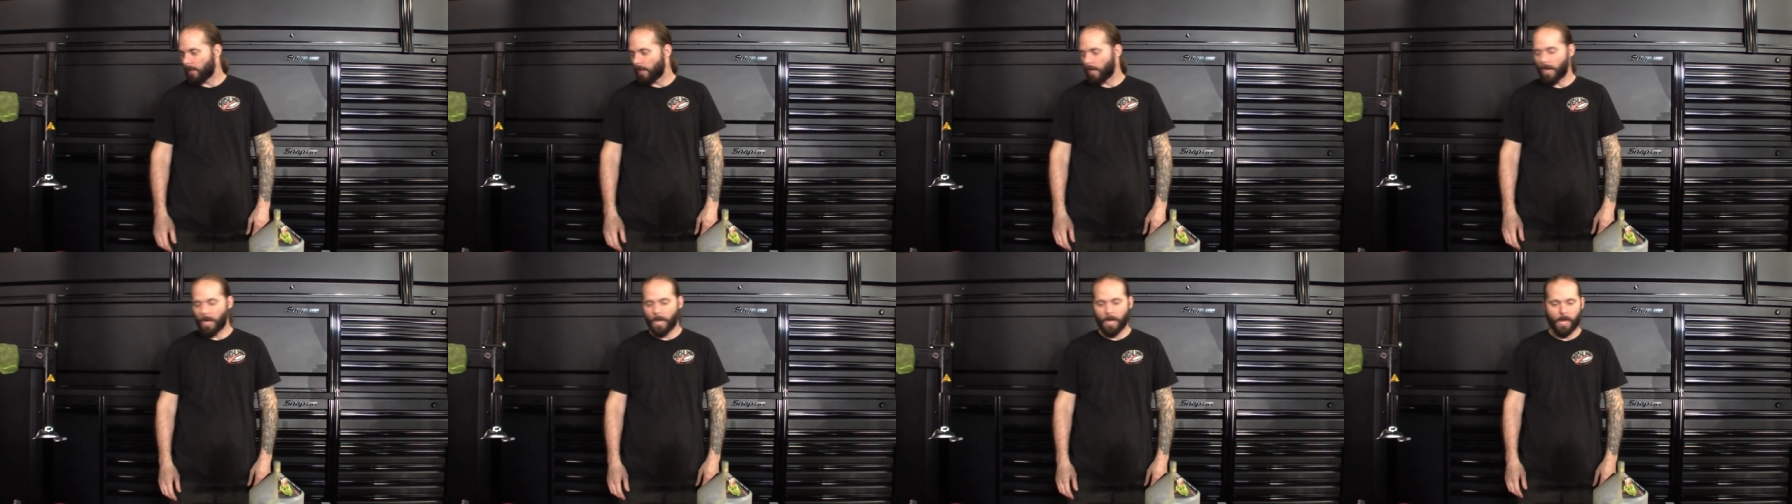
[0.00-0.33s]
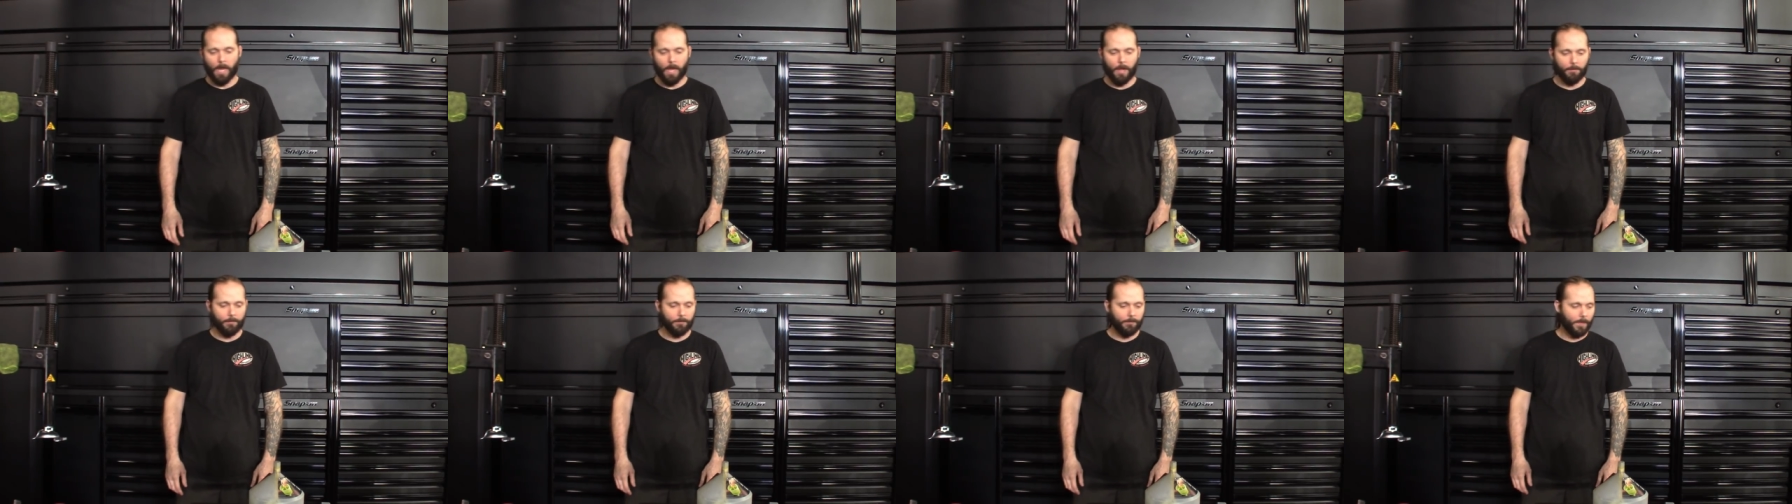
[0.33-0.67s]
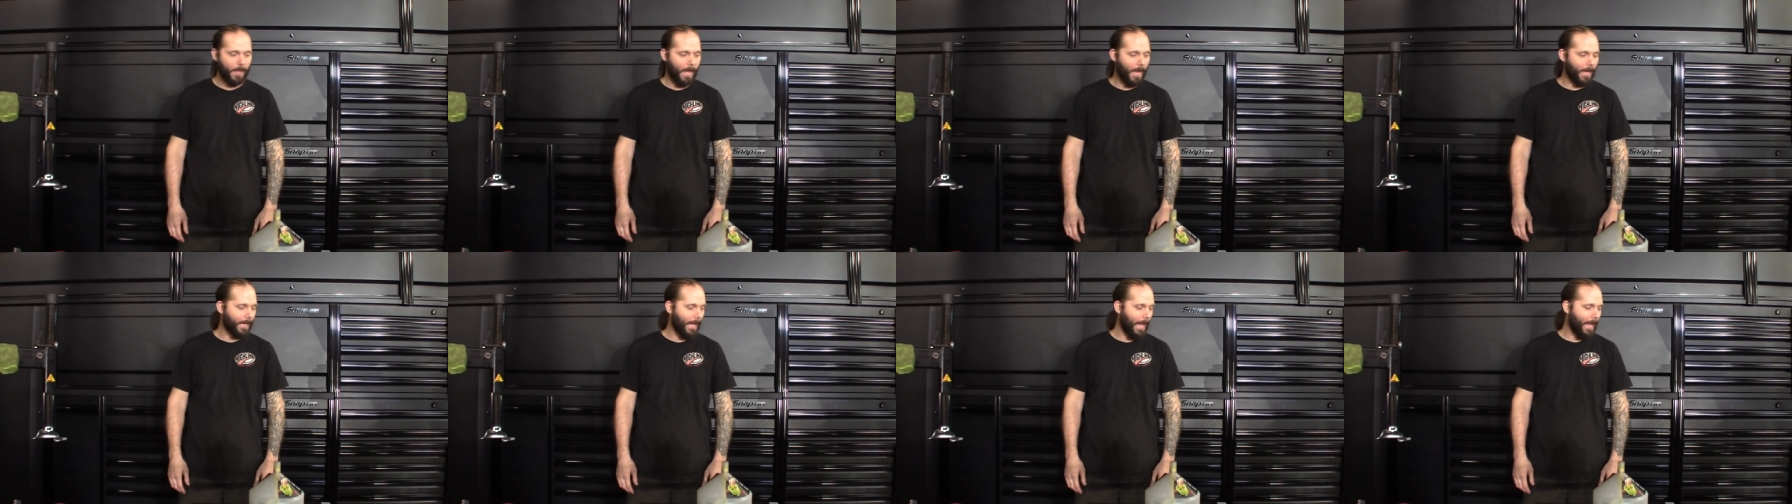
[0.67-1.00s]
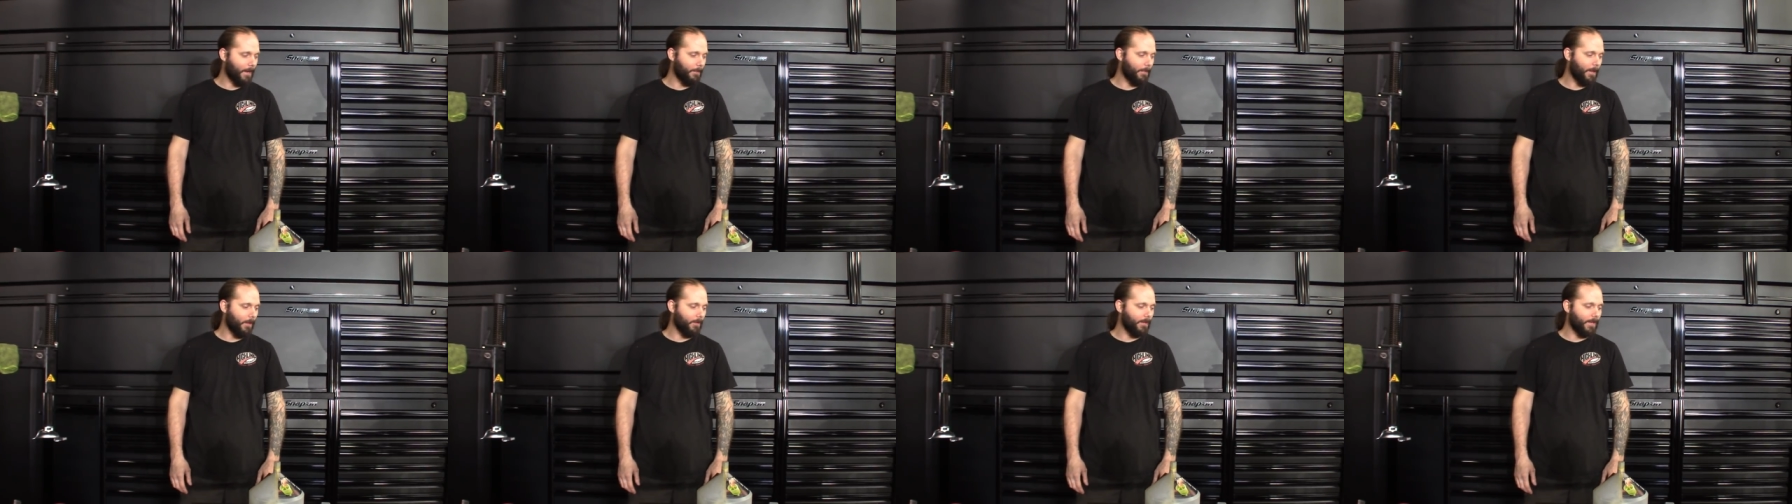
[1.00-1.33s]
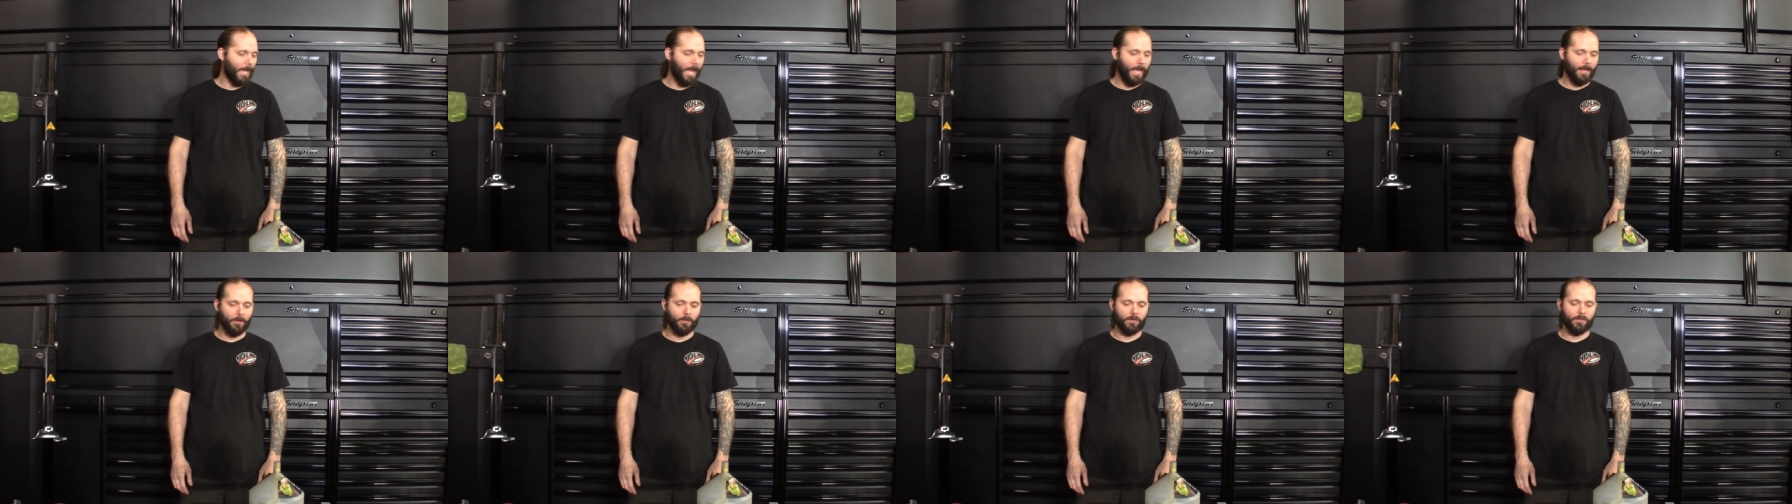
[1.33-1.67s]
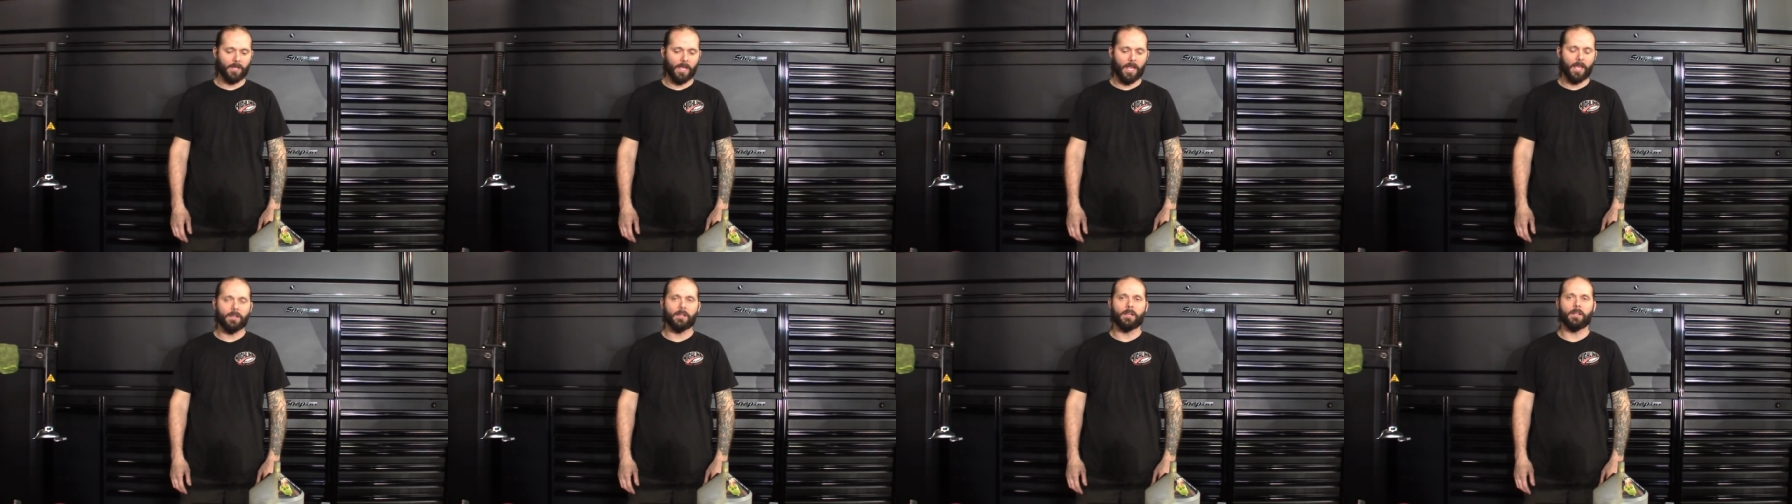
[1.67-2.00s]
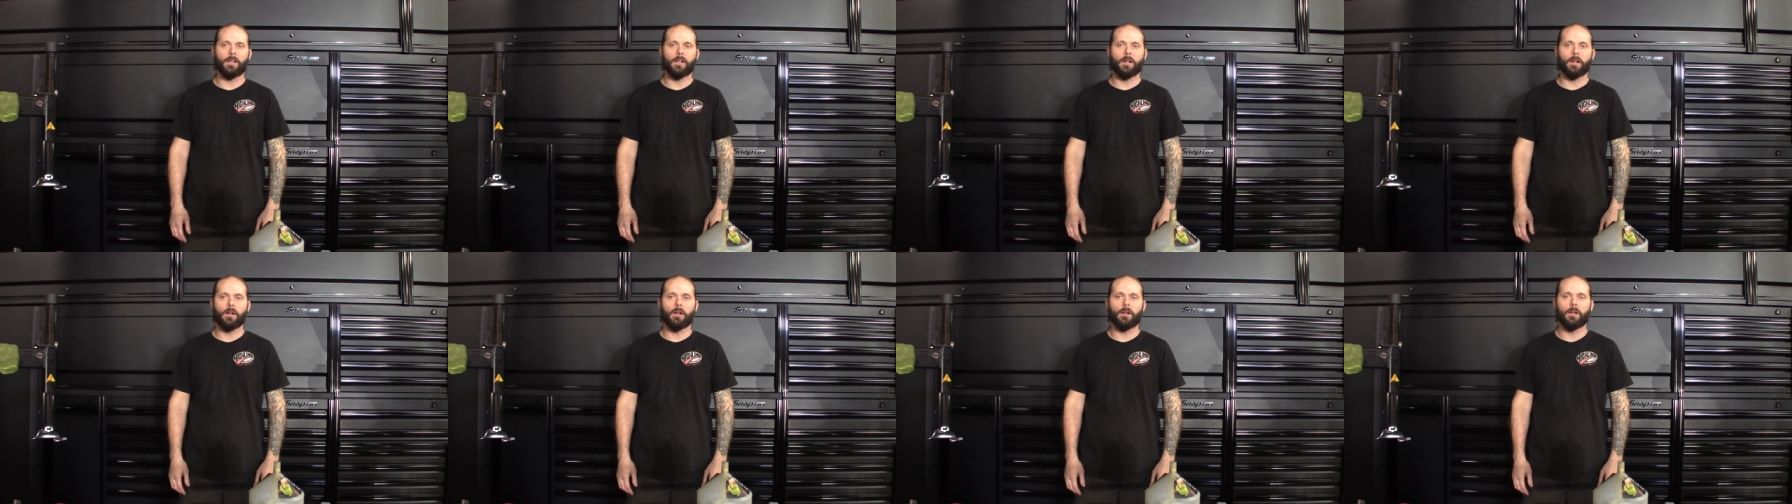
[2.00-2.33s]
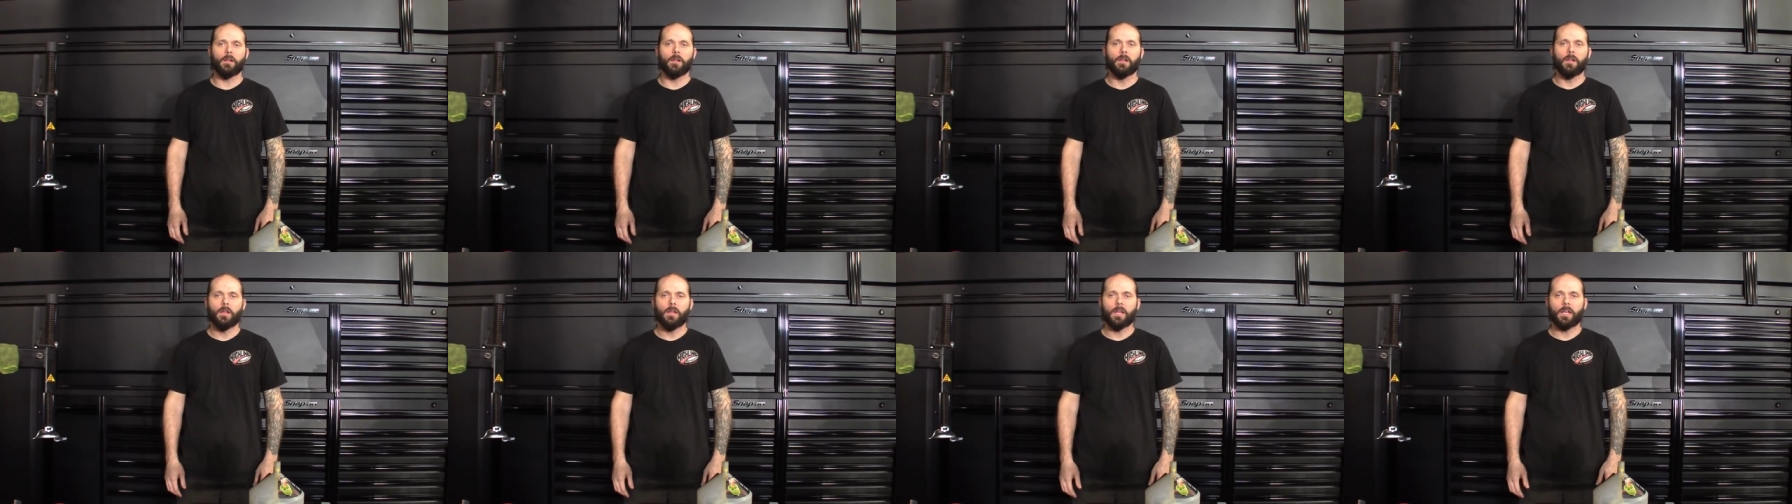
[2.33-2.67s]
Uh, I got about nine or 10 here.